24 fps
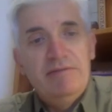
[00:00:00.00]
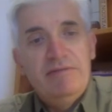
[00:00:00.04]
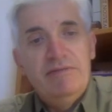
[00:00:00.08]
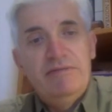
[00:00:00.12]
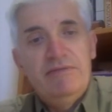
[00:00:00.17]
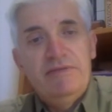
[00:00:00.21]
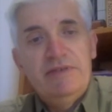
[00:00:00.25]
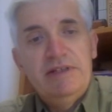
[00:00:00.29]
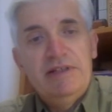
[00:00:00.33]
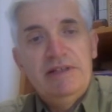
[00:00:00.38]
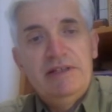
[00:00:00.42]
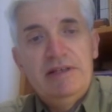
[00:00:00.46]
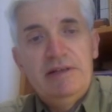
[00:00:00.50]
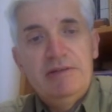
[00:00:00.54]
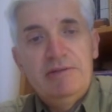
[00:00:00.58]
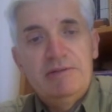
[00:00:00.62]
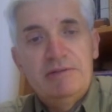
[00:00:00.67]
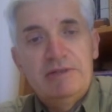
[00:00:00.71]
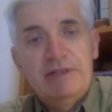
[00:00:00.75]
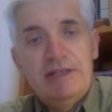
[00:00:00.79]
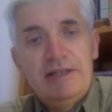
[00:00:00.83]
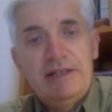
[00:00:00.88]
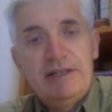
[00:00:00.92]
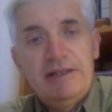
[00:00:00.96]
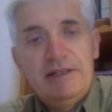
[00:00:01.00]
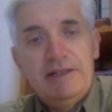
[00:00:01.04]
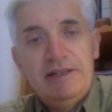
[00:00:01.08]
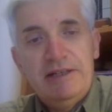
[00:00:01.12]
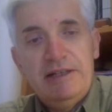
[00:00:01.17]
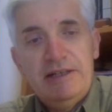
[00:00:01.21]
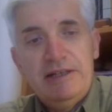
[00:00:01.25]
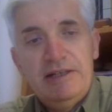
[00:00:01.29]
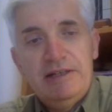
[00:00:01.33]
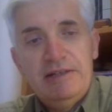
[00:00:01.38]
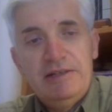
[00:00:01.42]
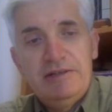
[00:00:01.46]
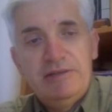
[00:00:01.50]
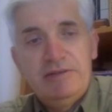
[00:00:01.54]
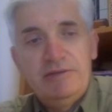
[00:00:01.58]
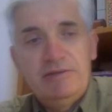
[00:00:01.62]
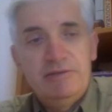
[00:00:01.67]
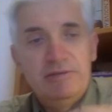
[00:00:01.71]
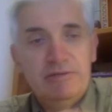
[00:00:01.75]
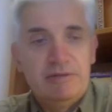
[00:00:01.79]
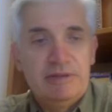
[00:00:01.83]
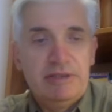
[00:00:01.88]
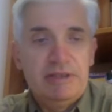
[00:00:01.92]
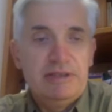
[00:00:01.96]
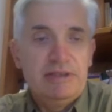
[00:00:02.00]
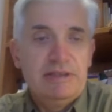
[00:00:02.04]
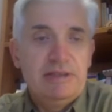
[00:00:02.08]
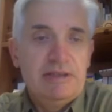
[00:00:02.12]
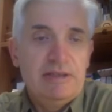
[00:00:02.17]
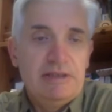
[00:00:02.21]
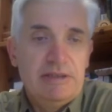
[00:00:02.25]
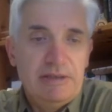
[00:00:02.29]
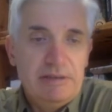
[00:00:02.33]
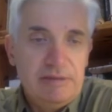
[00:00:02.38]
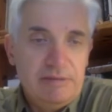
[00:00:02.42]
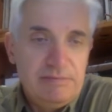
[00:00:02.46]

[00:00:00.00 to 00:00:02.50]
Villa Aurelia, you can